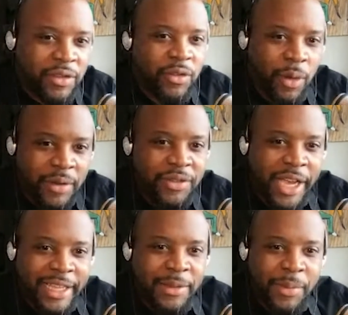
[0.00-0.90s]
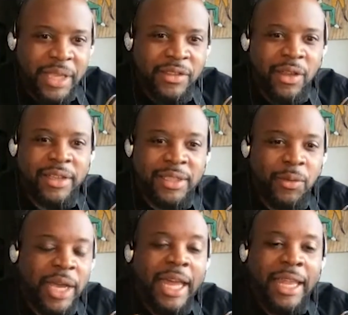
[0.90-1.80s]
the story of Jack and the Beanstalk,
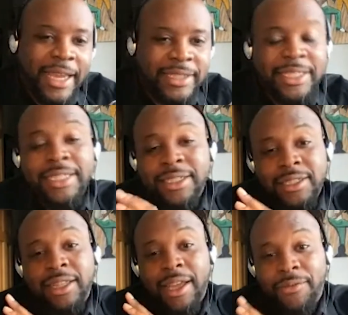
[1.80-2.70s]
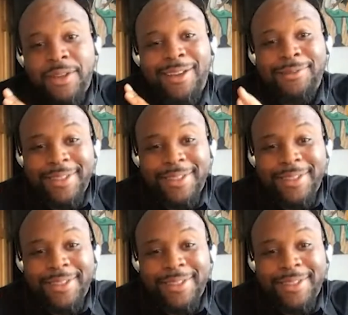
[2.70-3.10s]
someone got lazy and just left out